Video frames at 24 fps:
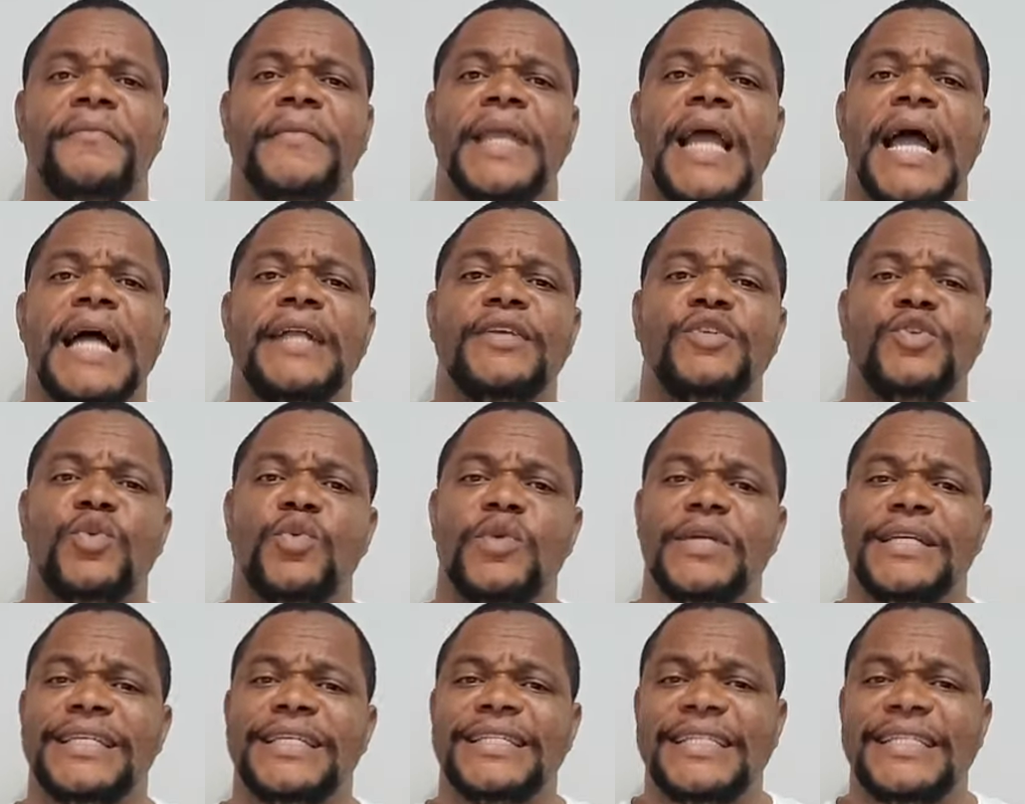And so
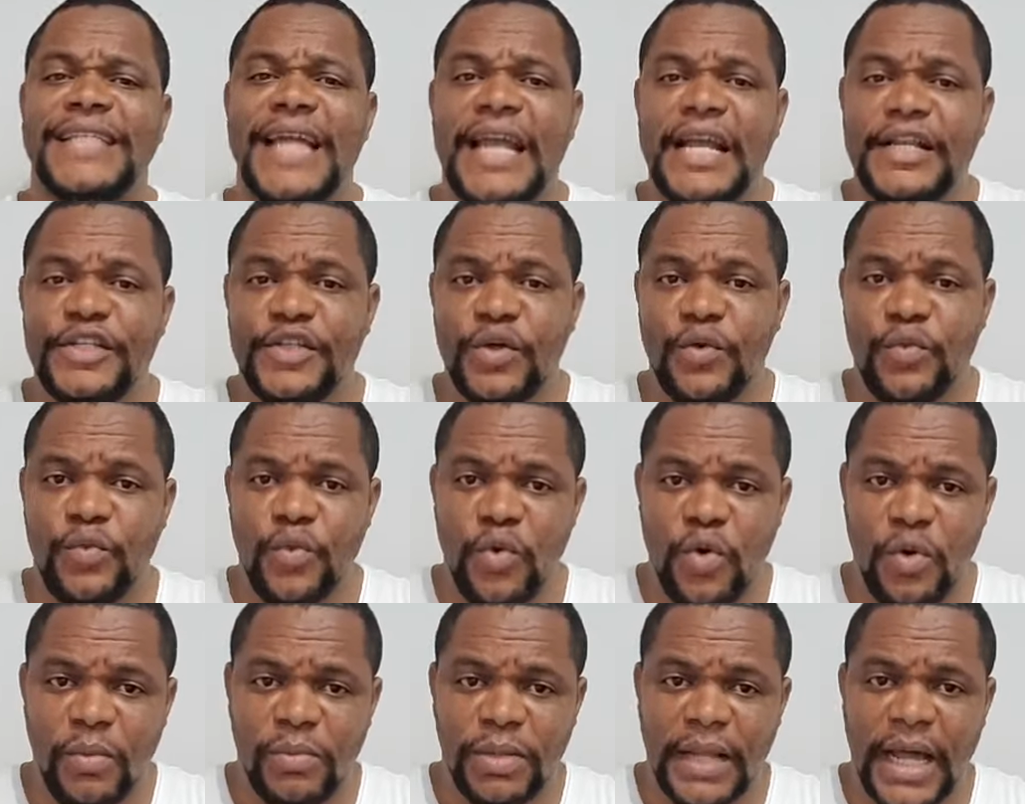they staged a
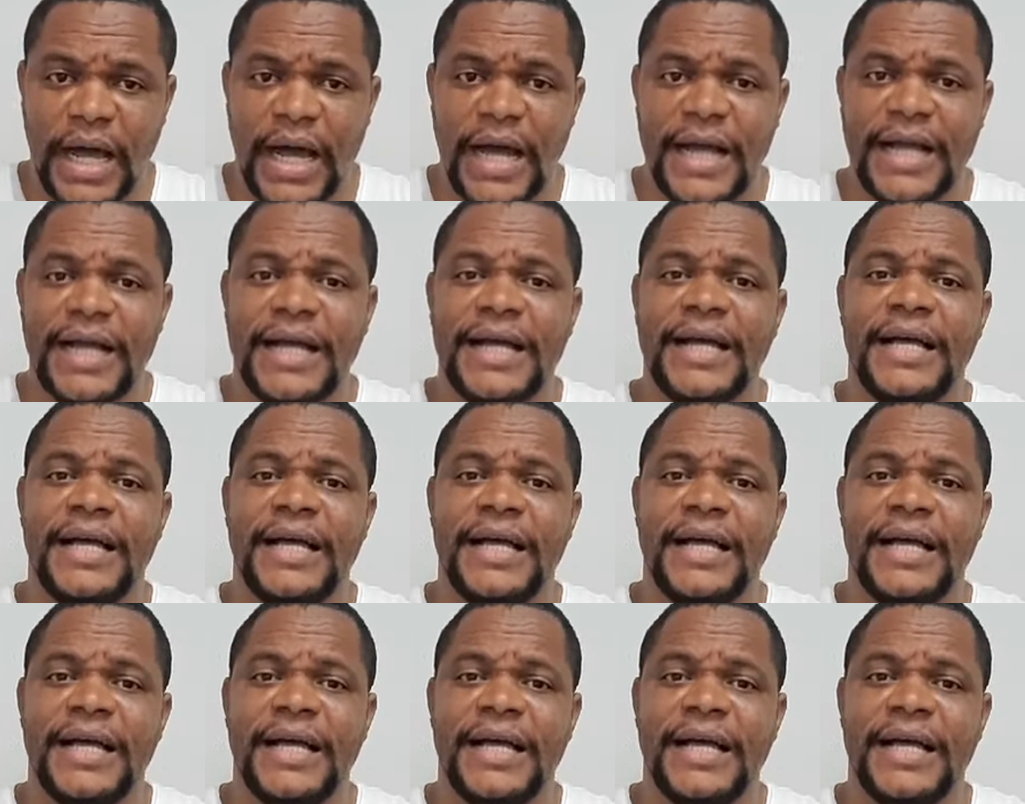roadblock